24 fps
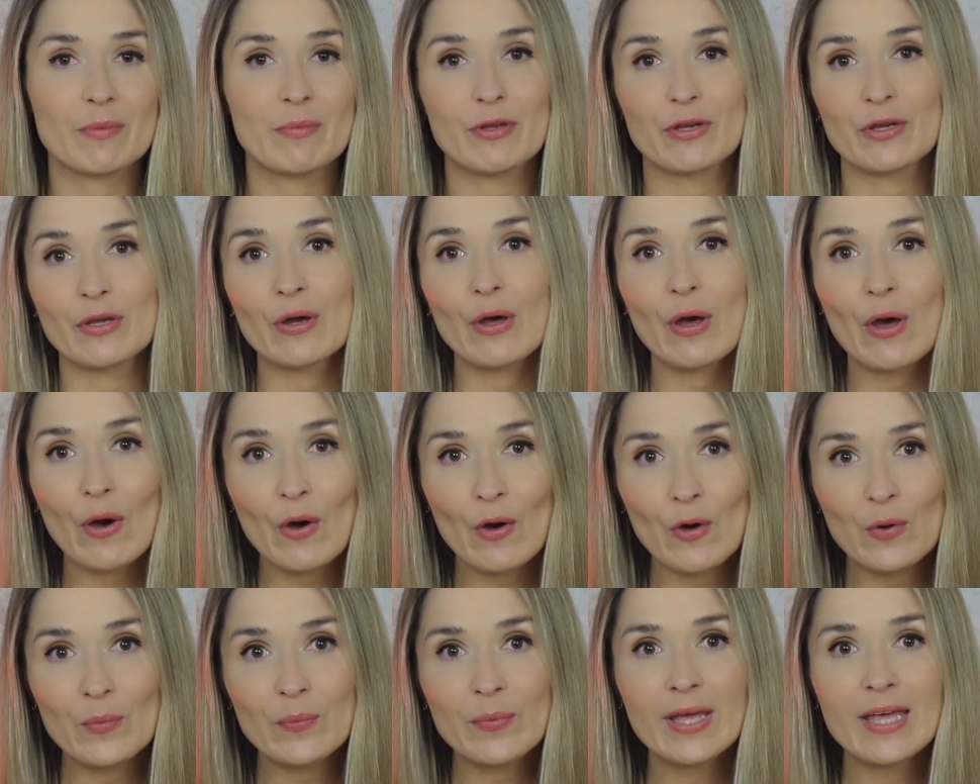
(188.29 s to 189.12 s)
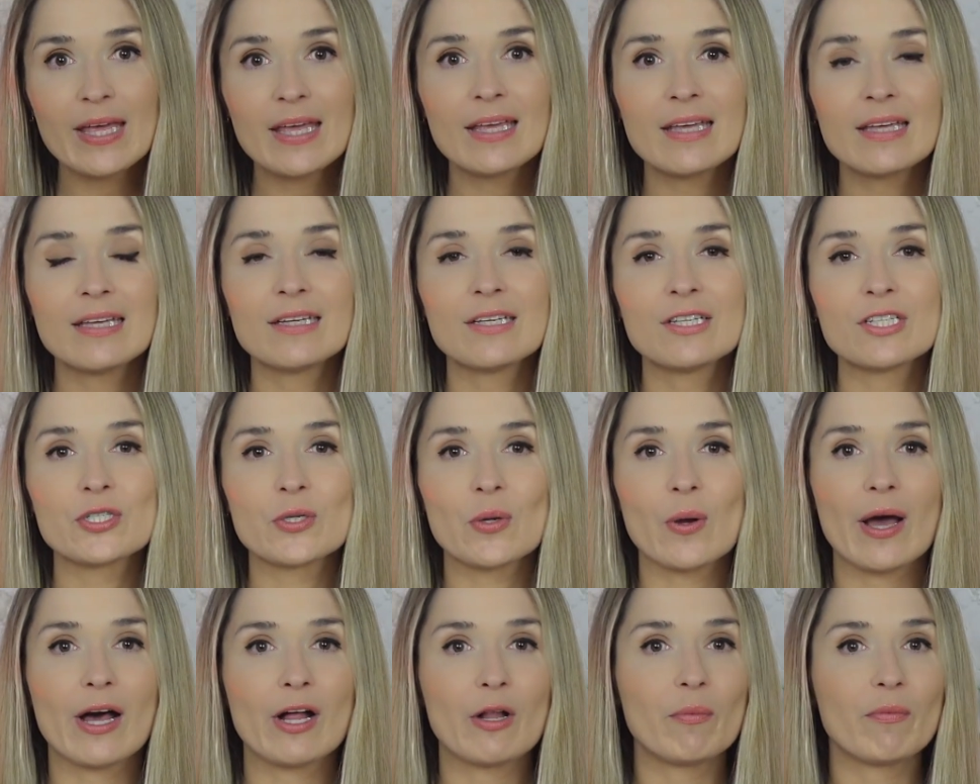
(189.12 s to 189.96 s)
in your home. To
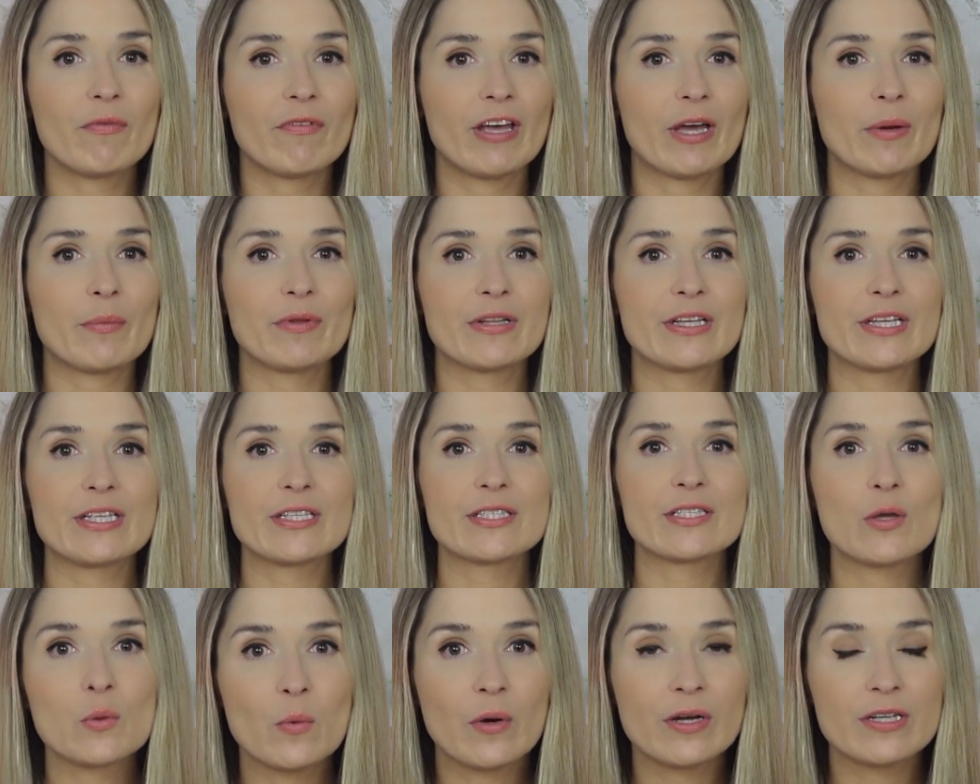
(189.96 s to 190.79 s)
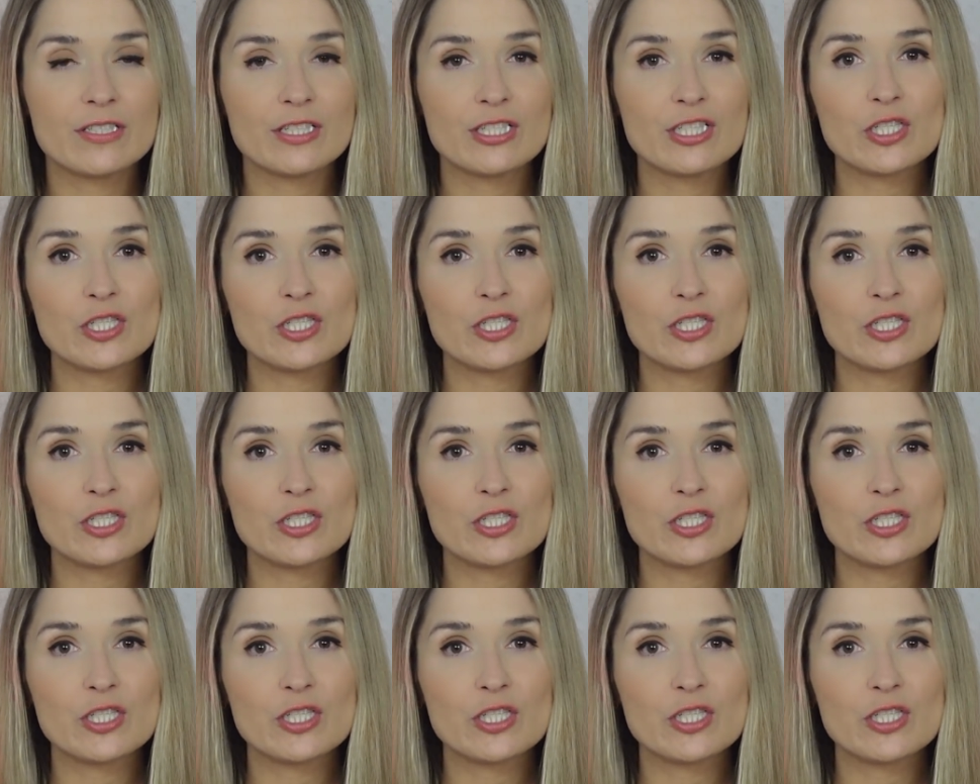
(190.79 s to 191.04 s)
help families wanting